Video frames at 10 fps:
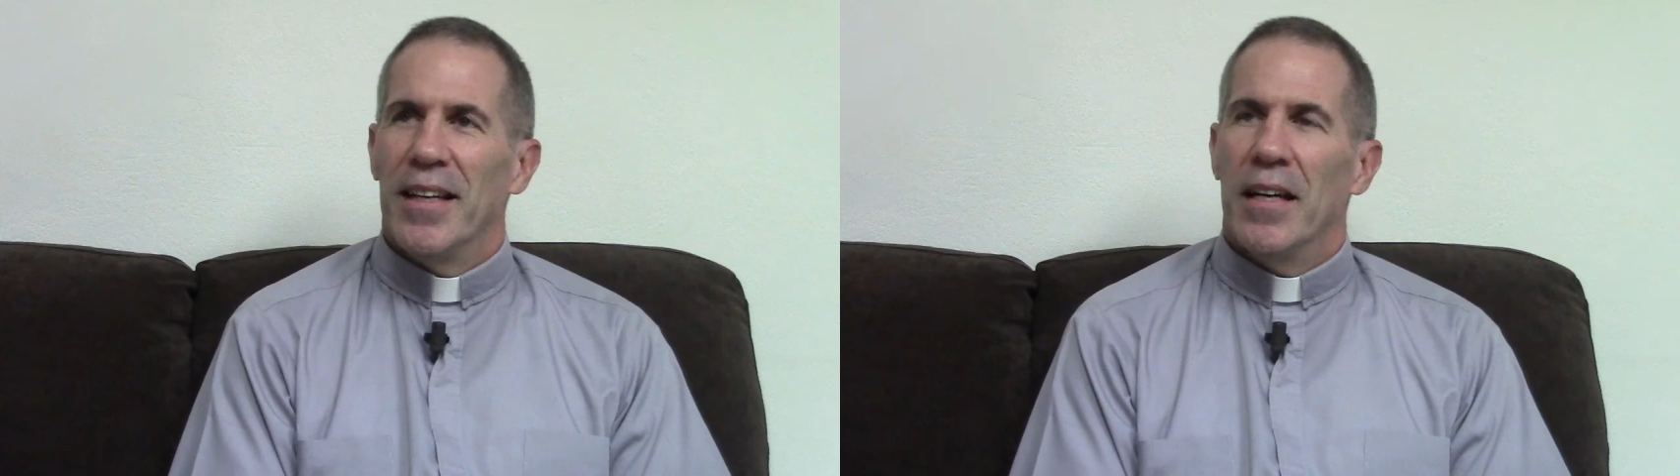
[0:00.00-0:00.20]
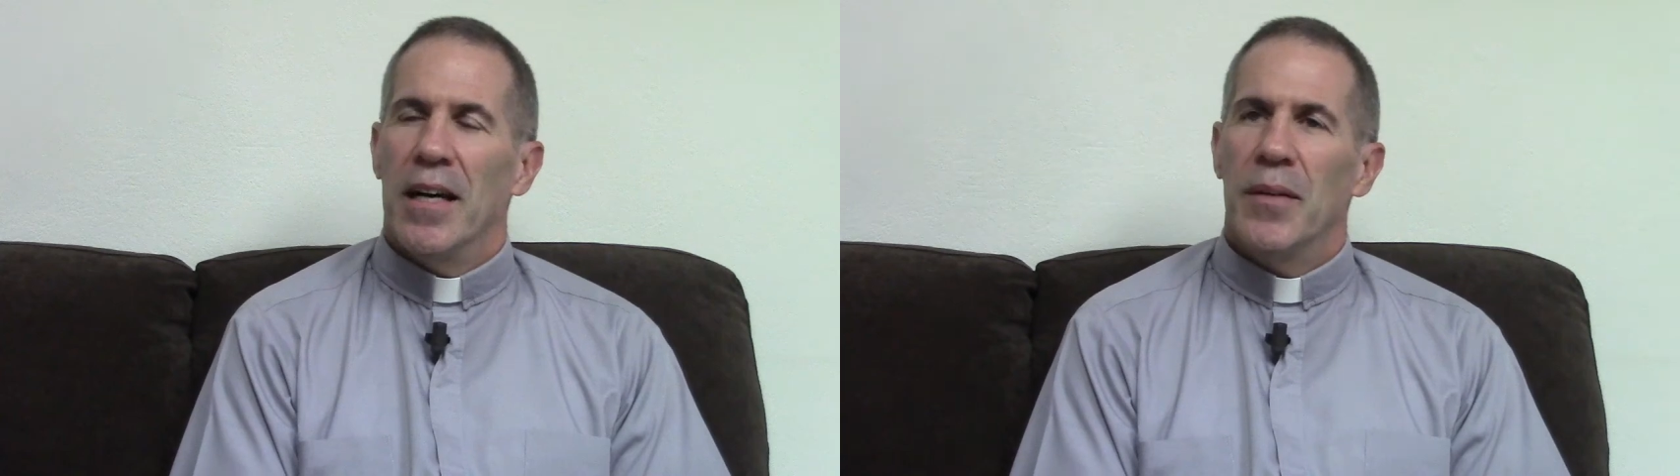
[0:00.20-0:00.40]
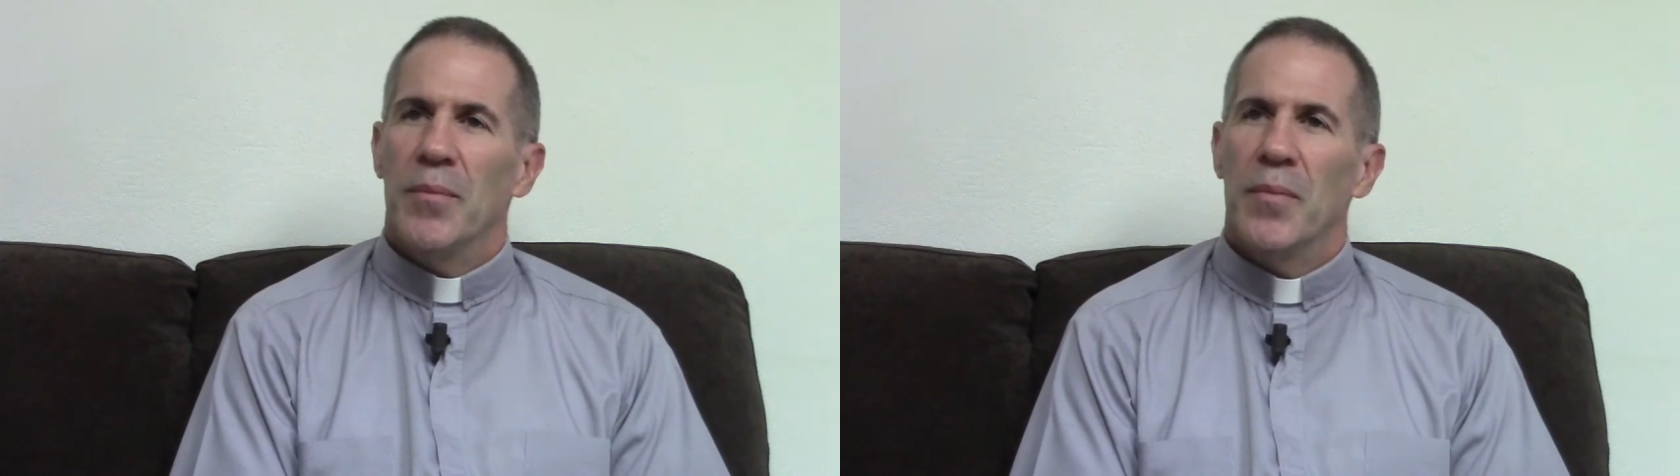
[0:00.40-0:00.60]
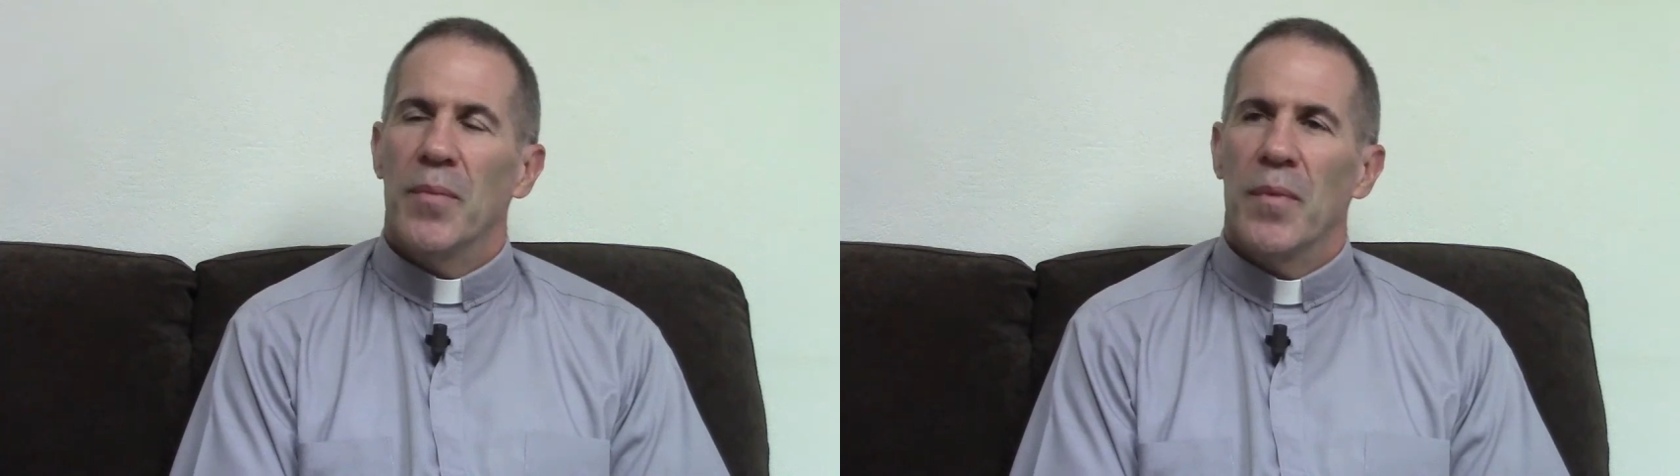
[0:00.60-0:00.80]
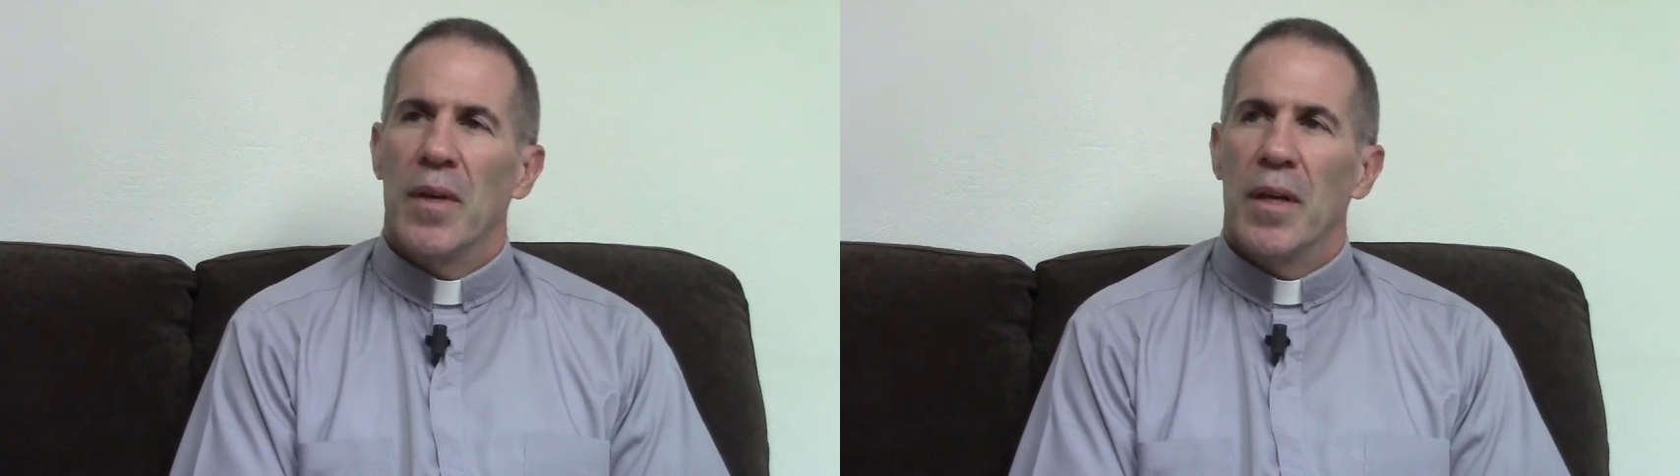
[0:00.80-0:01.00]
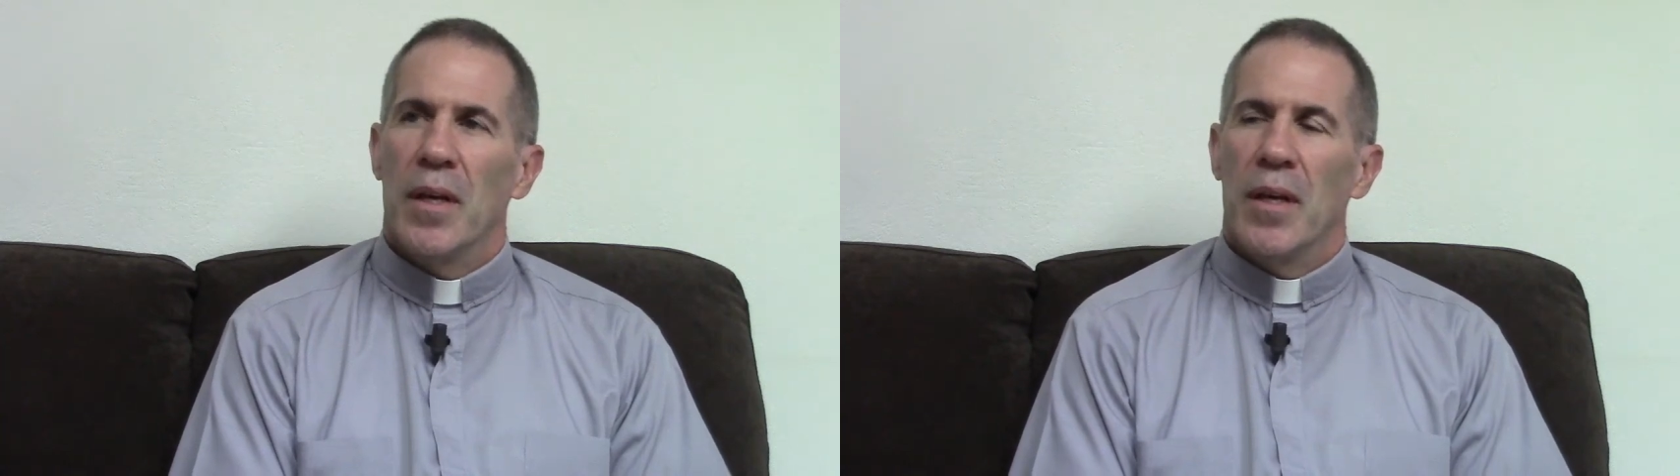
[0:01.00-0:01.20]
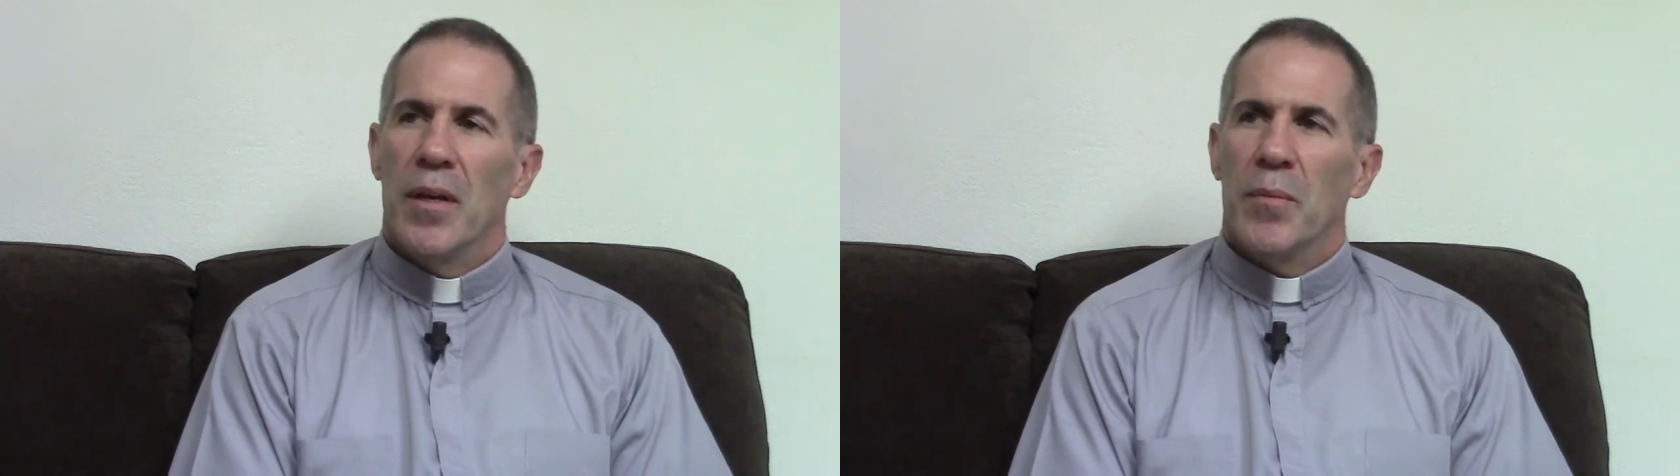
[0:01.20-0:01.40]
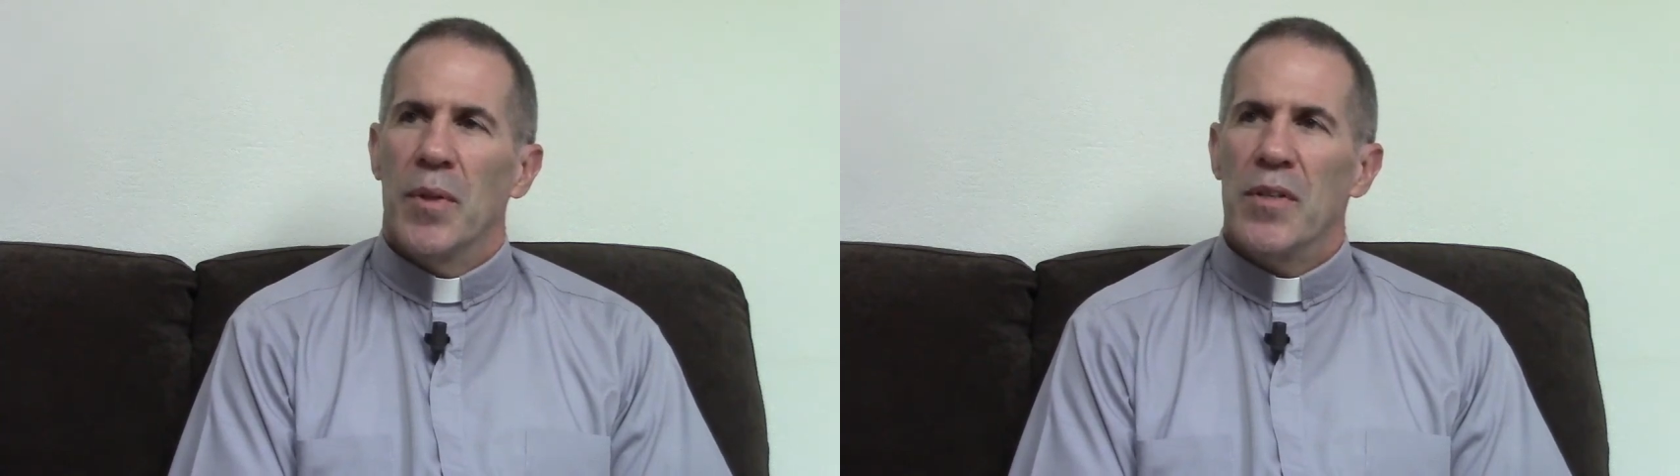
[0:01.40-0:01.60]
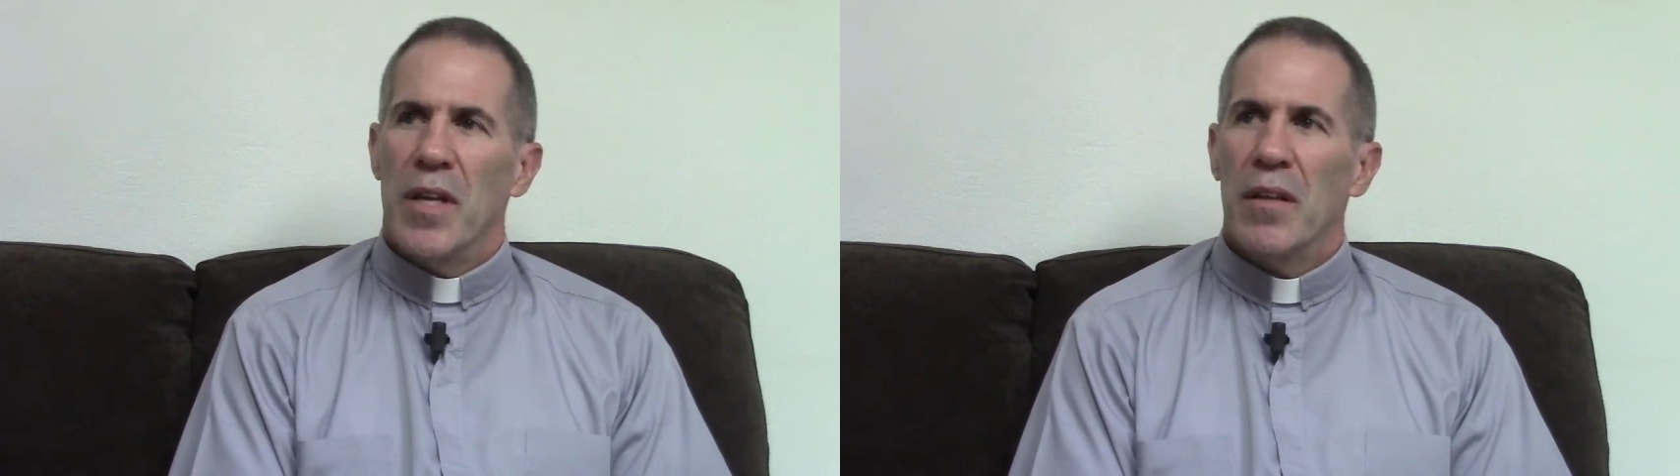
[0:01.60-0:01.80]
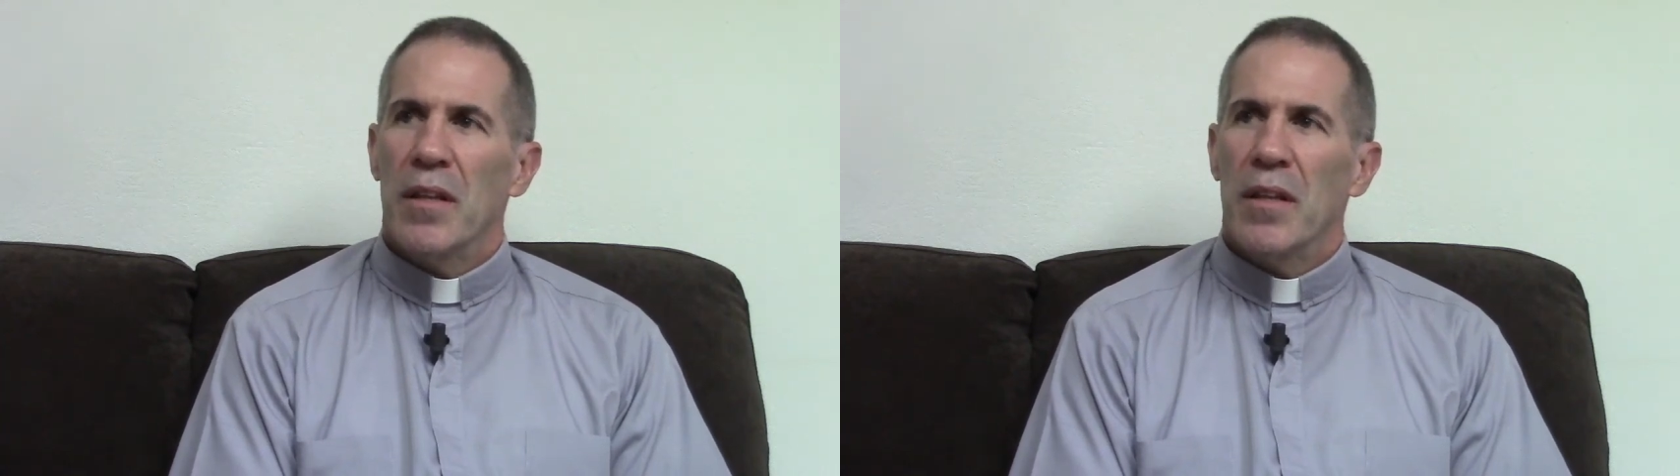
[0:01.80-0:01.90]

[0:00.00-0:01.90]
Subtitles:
But there's other